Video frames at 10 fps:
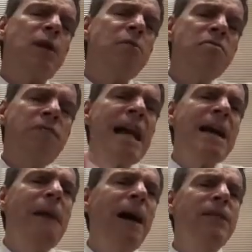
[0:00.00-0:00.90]
you think
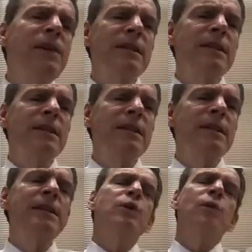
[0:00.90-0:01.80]
about these
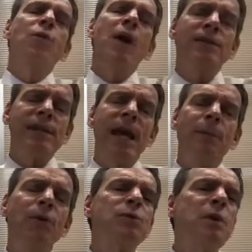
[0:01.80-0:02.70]
limitation of wet
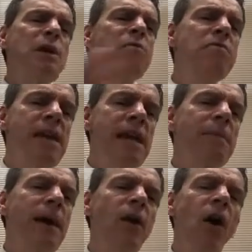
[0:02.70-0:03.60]
samples, when you
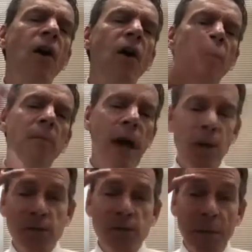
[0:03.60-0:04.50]
think about all the
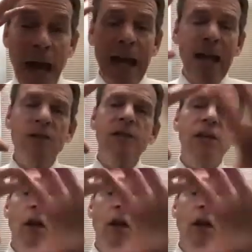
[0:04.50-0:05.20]
bioinformatics